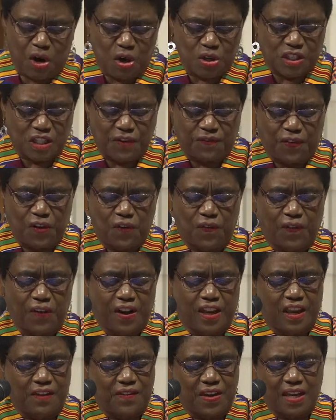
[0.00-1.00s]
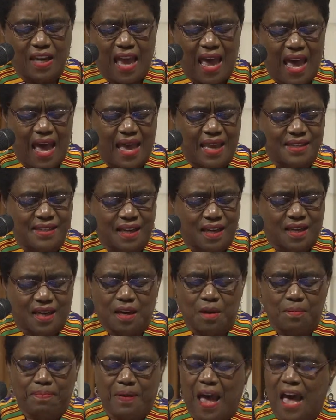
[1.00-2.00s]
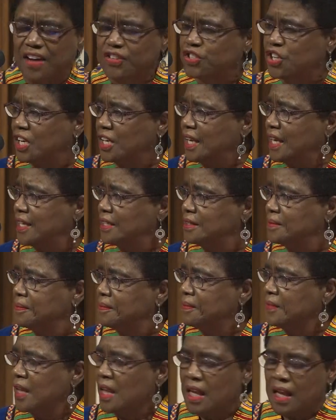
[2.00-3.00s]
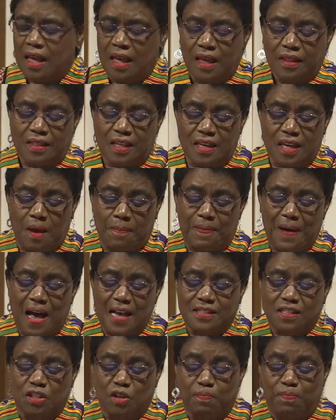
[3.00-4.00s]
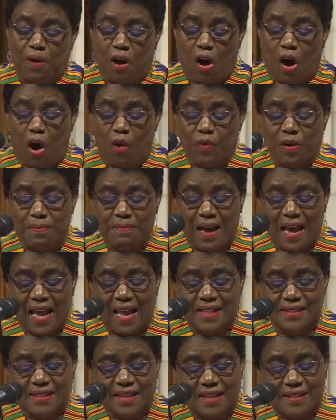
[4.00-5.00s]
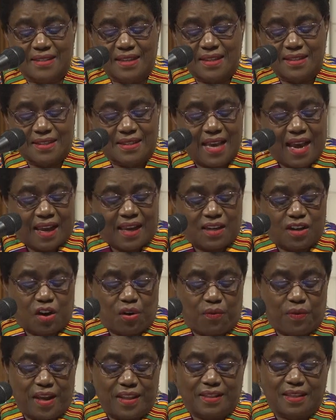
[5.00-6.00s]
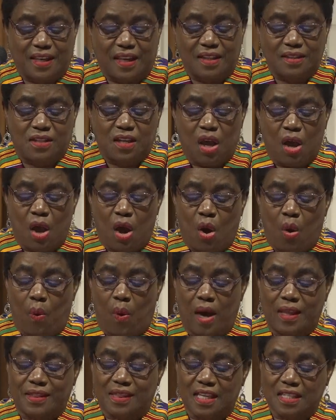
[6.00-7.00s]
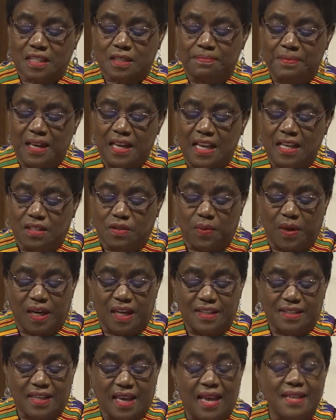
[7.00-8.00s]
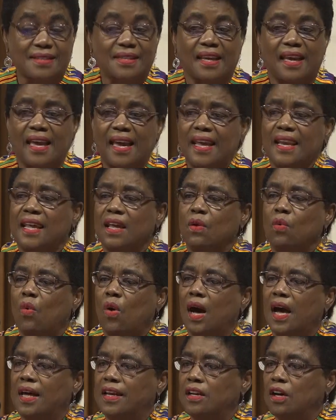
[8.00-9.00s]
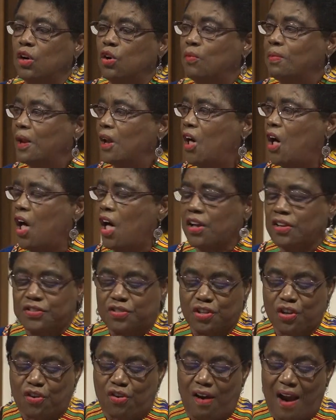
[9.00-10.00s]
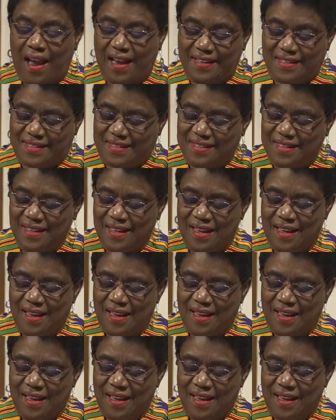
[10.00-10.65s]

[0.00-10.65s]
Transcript: merciful, forgiving, and compassionate. The Apostle Paul reminds us in 2 Corinthians what this means when he says, Anyone who belongs to Christ